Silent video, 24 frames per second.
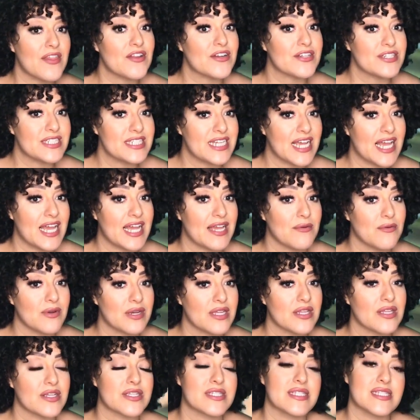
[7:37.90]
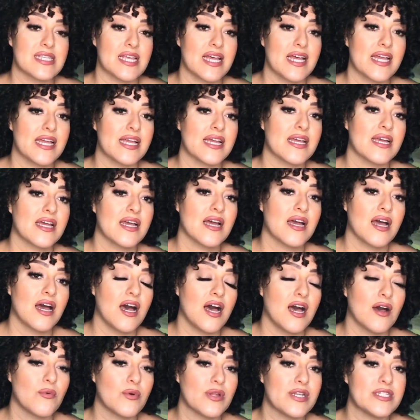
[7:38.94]
day what it looks like
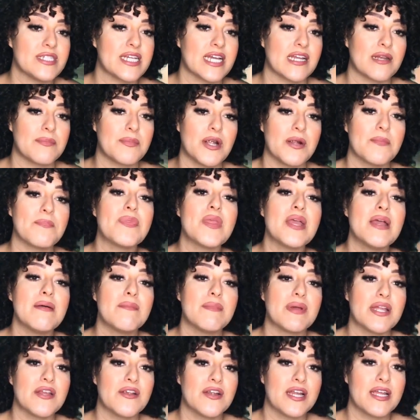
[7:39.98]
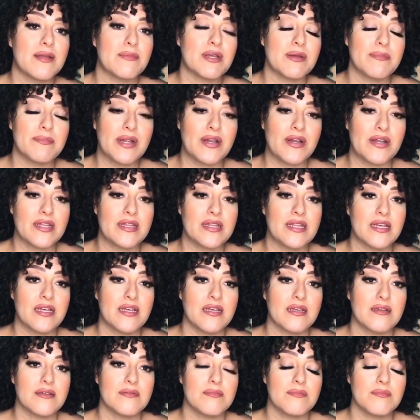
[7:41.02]
when you take it apart. But here I am comparing
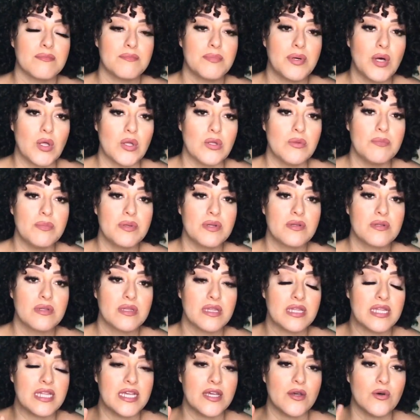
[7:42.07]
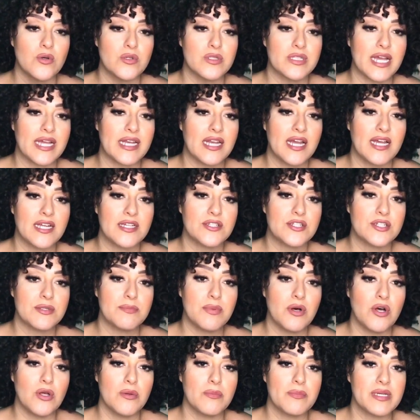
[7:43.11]
the pulp. The old 900
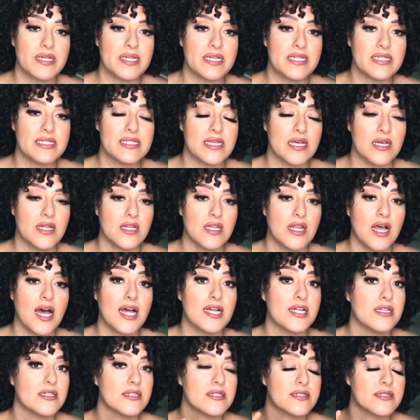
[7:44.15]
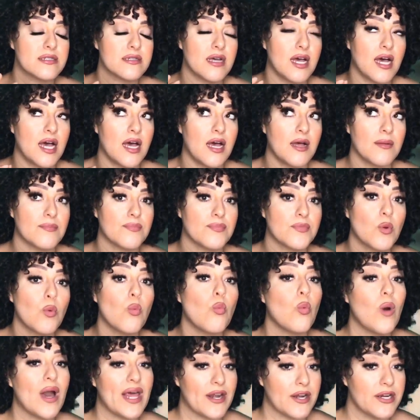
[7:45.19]
pulp is a lot
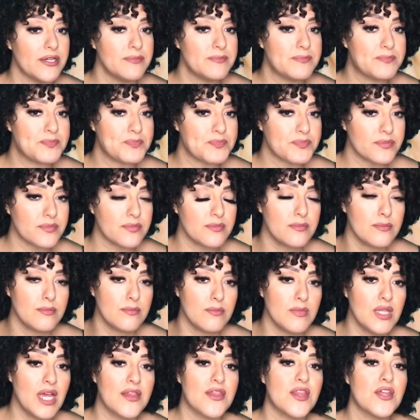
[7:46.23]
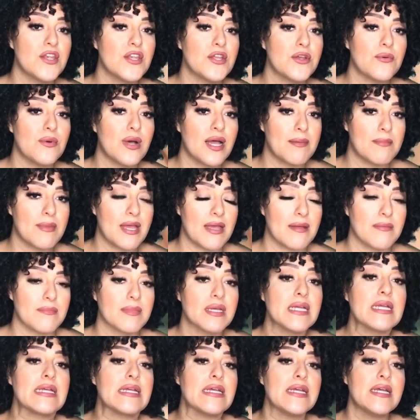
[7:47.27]
wetter. The new
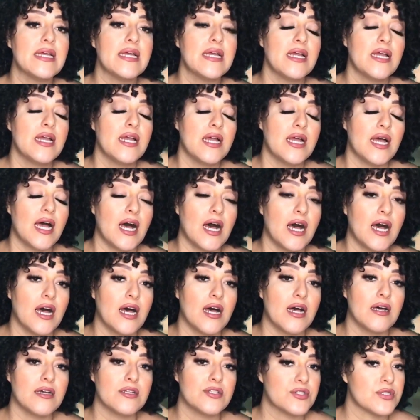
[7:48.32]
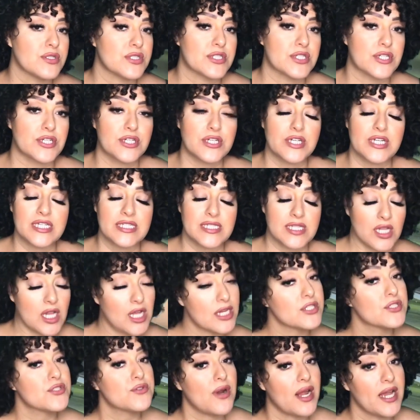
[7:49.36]
juicer is a
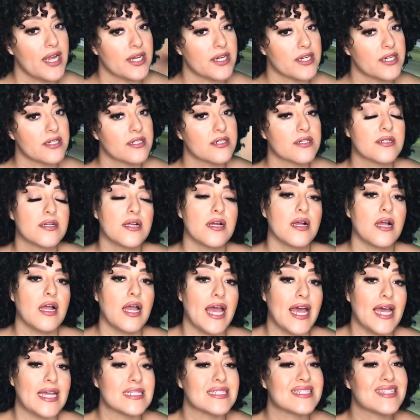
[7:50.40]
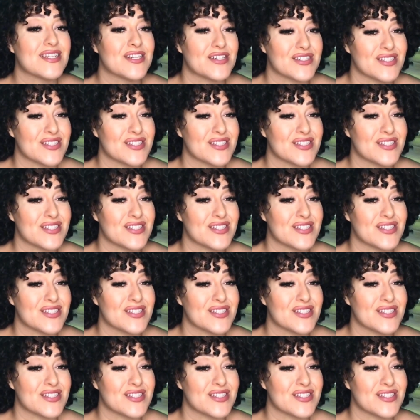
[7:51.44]
lot drier, and there's a